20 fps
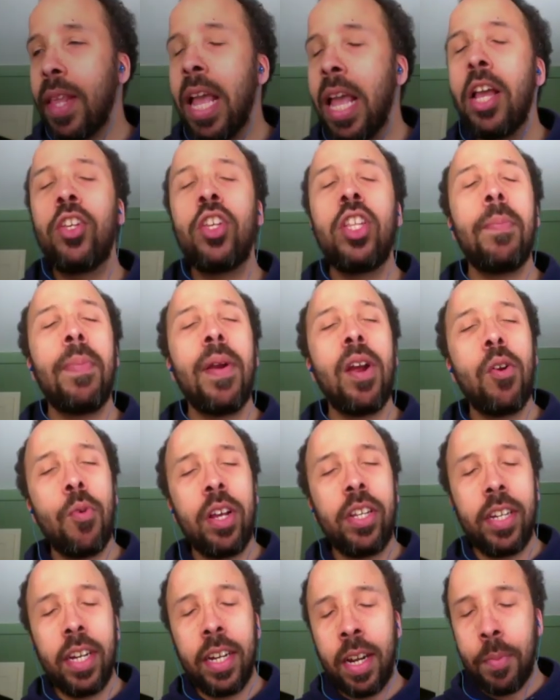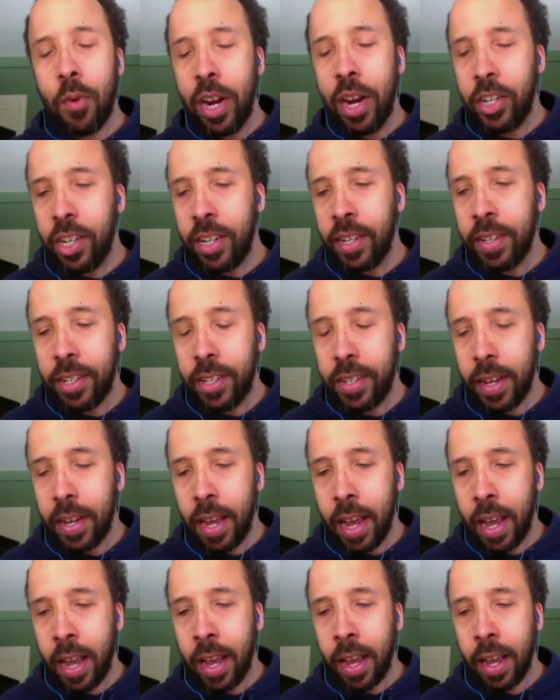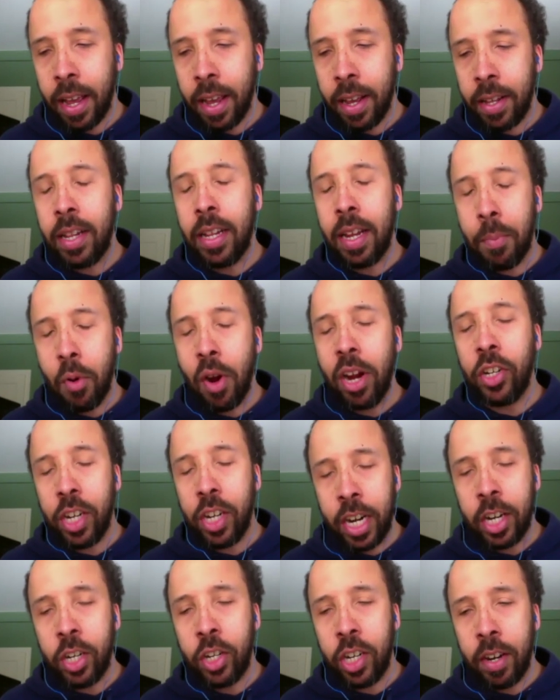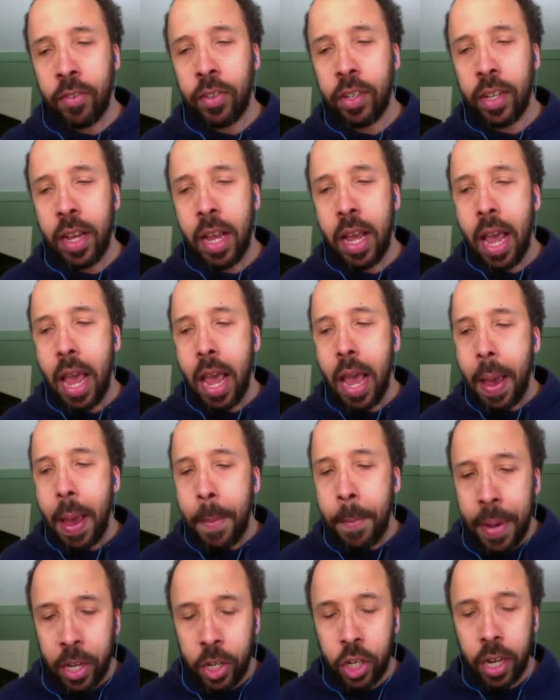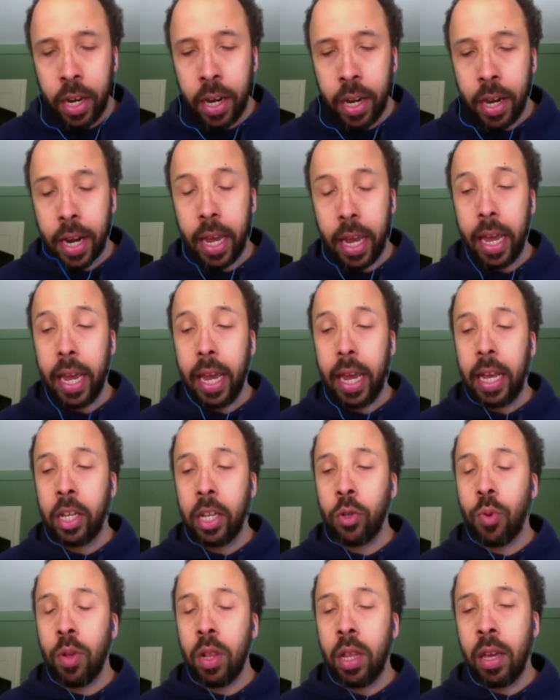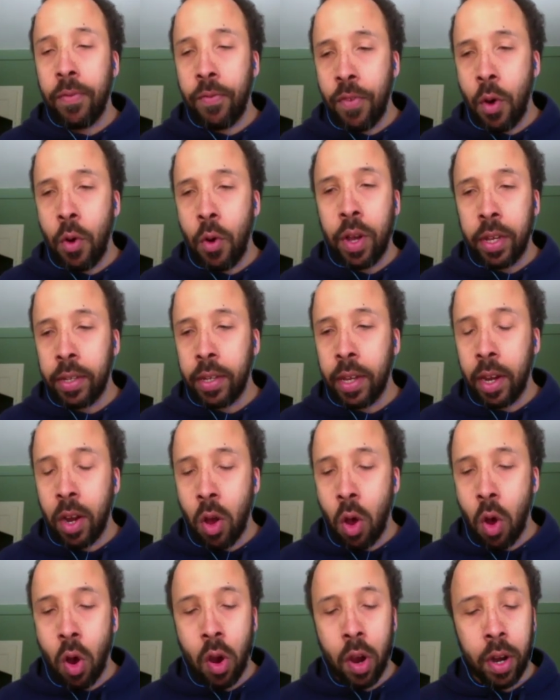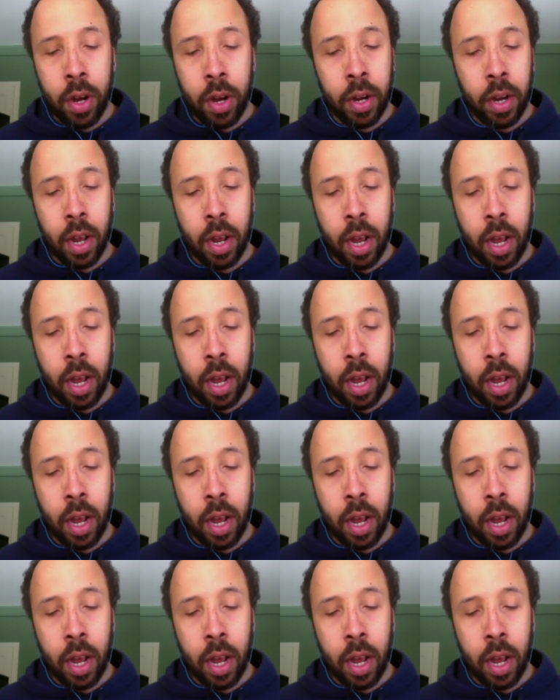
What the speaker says: So the Bayard Rustin Liberation Initiative's mission is really focusing on